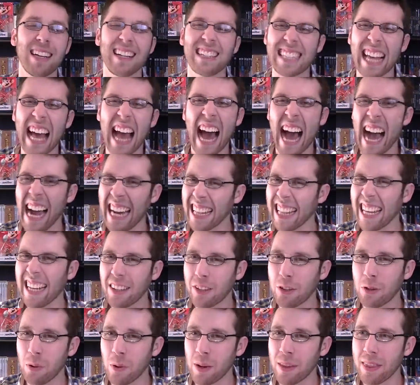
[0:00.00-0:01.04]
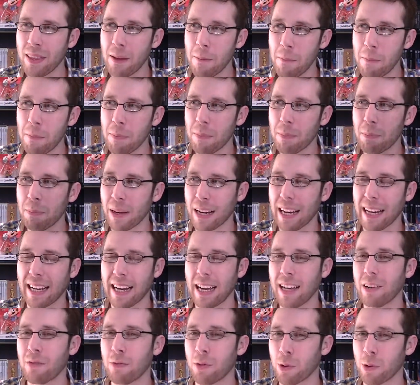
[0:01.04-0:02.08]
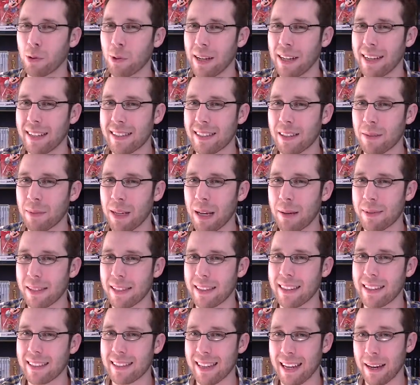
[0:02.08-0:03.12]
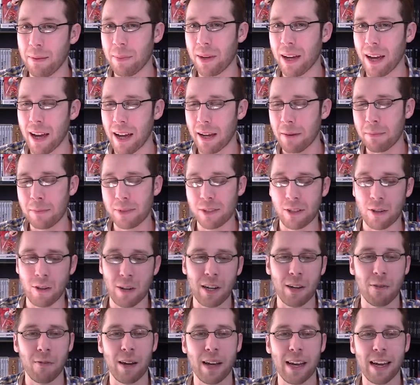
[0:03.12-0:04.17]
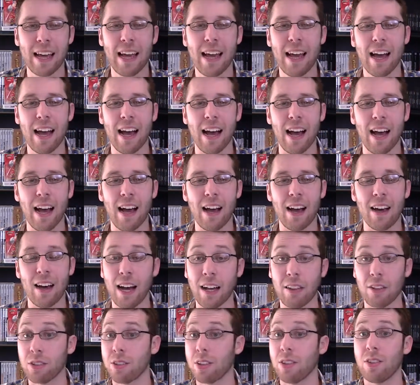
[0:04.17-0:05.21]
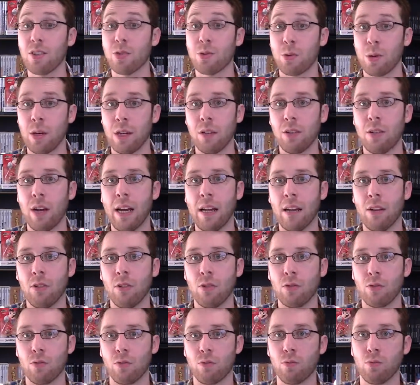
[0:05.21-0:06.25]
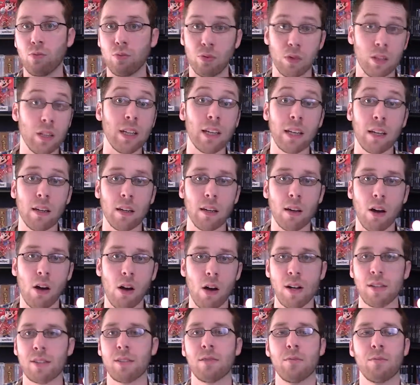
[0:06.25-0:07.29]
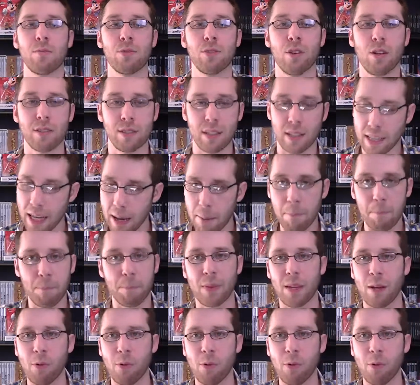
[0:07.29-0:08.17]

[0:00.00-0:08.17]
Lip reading: Because I like doing them, but I kind of regret it sometimes at the same time. So anyway, I looked at the trailer and it looked really awesome. So I was like, yep.